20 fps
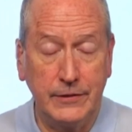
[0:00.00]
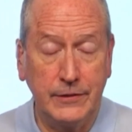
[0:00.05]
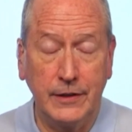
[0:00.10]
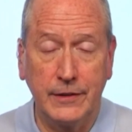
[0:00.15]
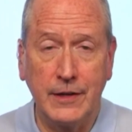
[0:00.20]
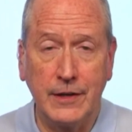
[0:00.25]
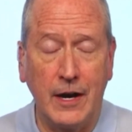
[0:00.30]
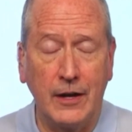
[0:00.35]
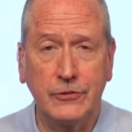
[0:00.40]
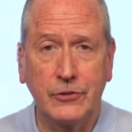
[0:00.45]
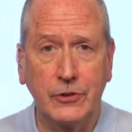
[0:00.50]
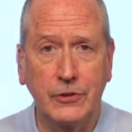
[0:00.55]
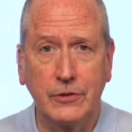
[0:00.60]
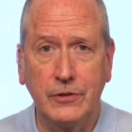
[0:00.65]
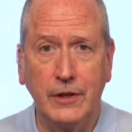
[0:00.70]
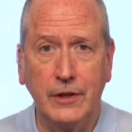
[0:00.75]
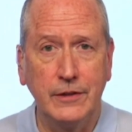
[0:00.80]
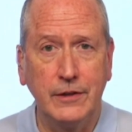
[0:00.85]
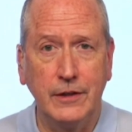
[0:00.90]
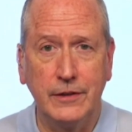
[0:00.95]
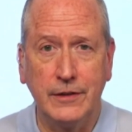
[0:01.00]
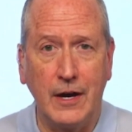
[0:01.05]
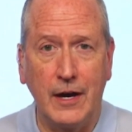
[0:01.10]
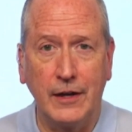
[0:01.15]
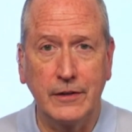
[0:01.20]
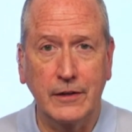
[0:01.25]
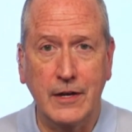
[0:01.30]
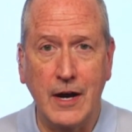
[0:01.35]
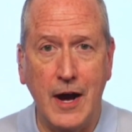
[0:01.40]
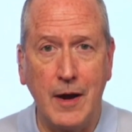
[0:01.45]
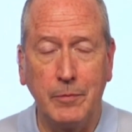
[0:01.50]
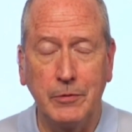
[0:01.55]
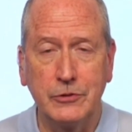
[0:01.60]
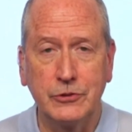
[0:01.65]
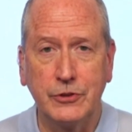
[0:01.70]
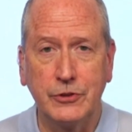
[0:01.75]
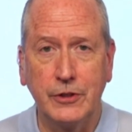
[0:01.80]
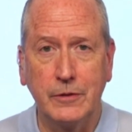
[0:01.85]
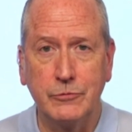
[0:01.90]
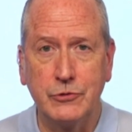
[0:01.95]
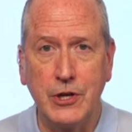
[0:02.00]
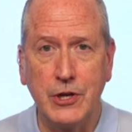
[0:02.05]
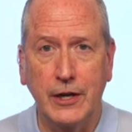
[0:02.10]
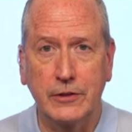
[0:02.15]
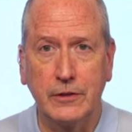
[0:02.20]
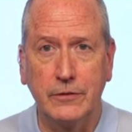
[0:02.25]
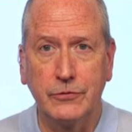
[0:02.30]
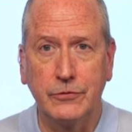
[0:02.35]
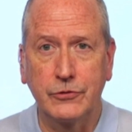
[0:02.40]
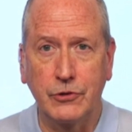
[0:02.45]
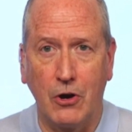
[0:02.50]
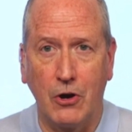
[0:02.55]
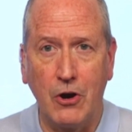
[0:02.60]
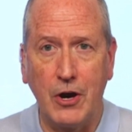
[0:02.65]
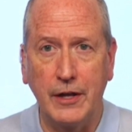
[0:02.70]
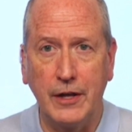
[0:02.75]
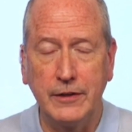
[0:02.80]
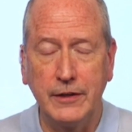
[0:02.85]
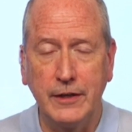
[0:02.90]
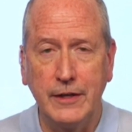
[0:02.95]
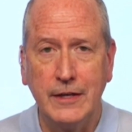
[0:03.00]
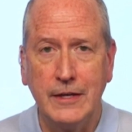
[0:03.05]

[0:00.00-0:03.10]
did not accomplish the objectives sought.